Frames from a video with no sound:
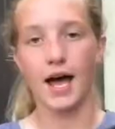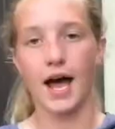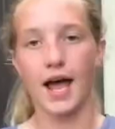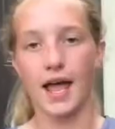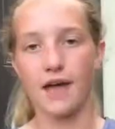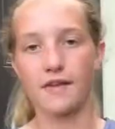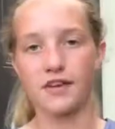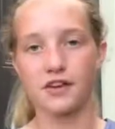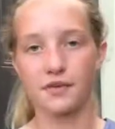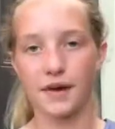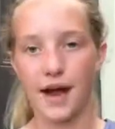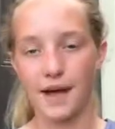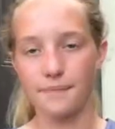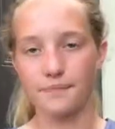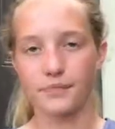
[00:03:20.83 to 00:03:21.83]
I have a
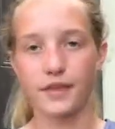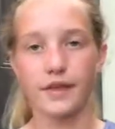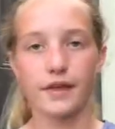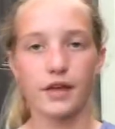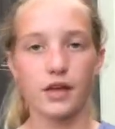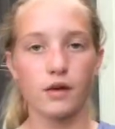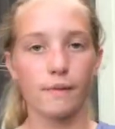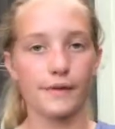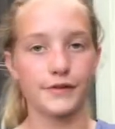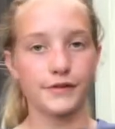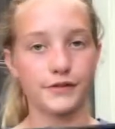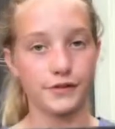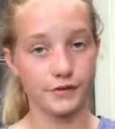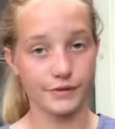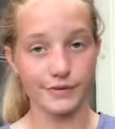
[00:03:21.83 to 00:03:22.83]
crop, which
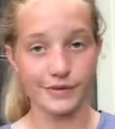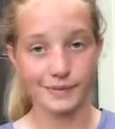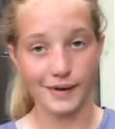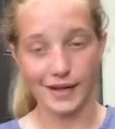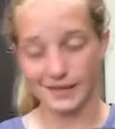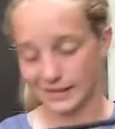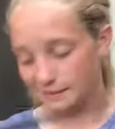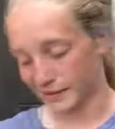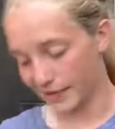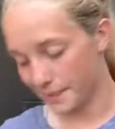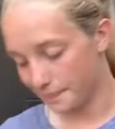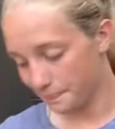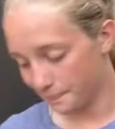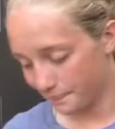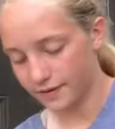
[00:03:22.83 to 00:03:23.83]
is used responsibly.
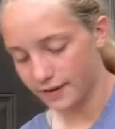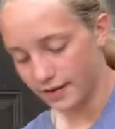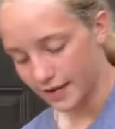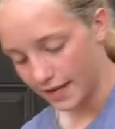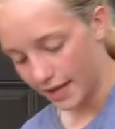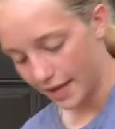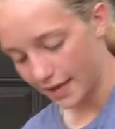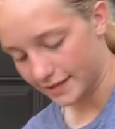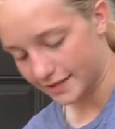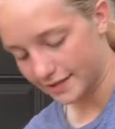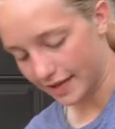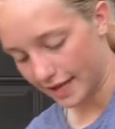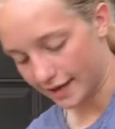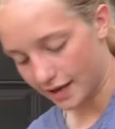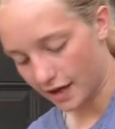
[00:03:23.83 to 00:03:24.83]
A
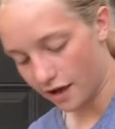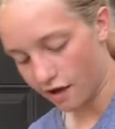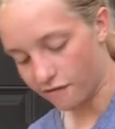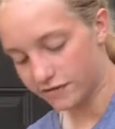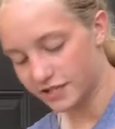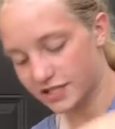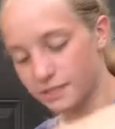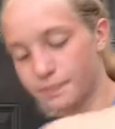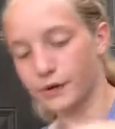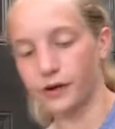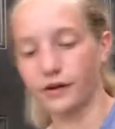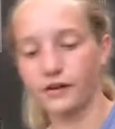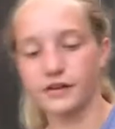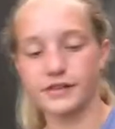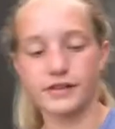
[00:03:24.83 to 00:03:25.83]
set of
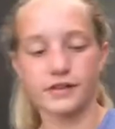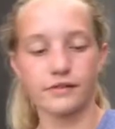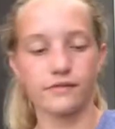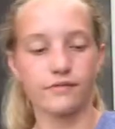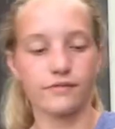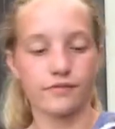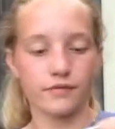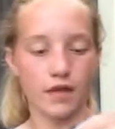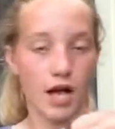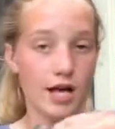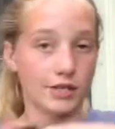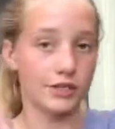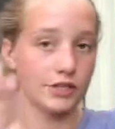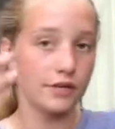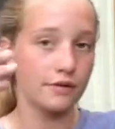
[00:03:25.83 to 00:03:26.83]
spurs,
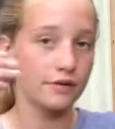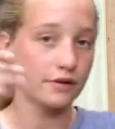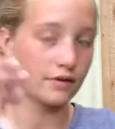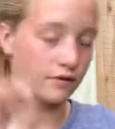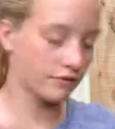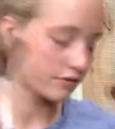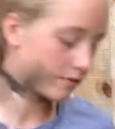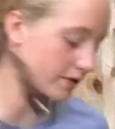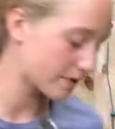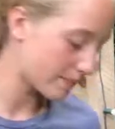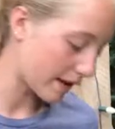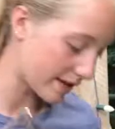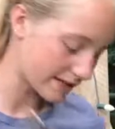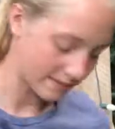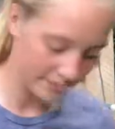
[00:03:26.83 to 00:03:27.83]
also used
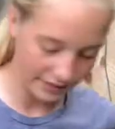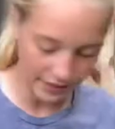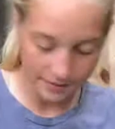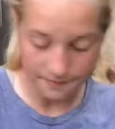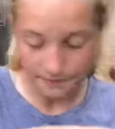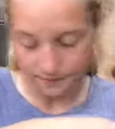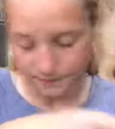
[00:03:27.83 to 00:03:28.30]
responsibly.